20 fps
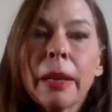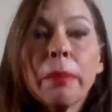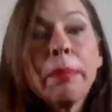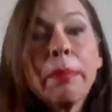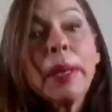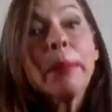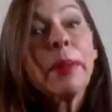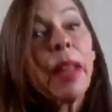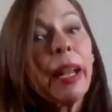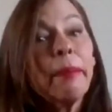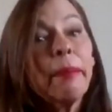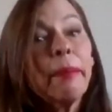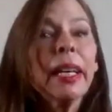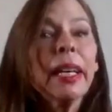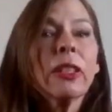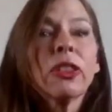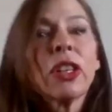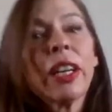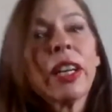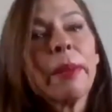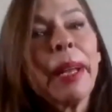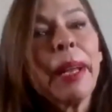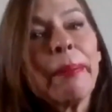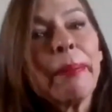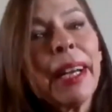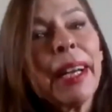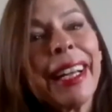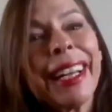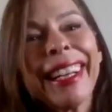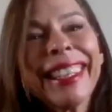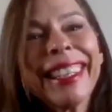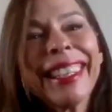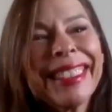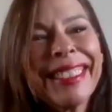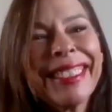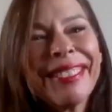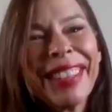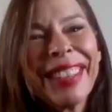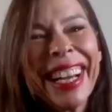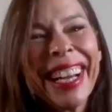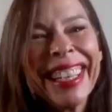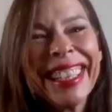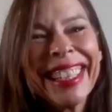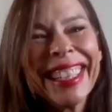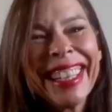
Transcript: people like me are trying to make money by